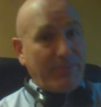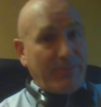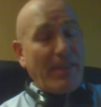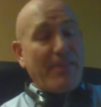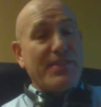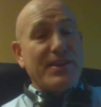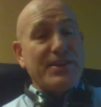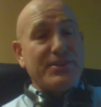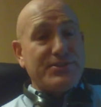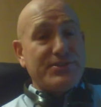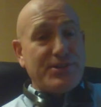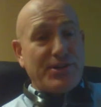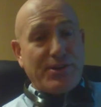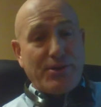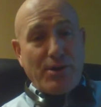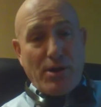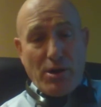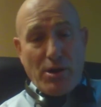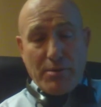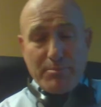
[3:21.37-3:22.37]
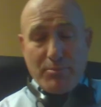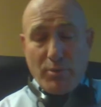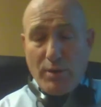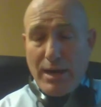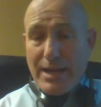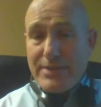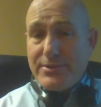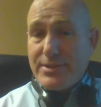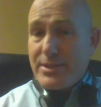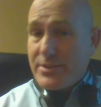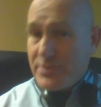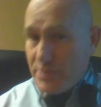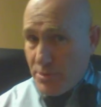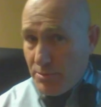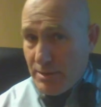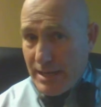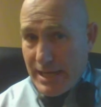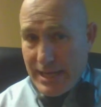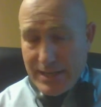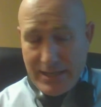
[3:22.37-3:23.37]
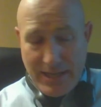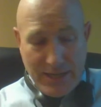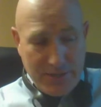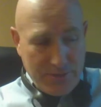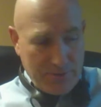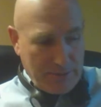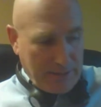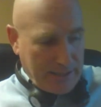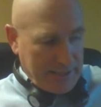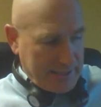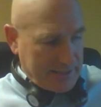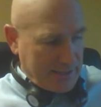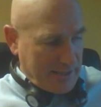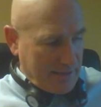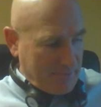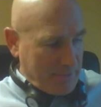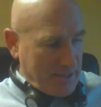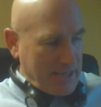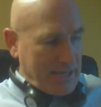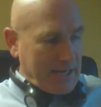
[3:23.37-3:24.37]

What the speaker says: this year on pricing. So I do like them.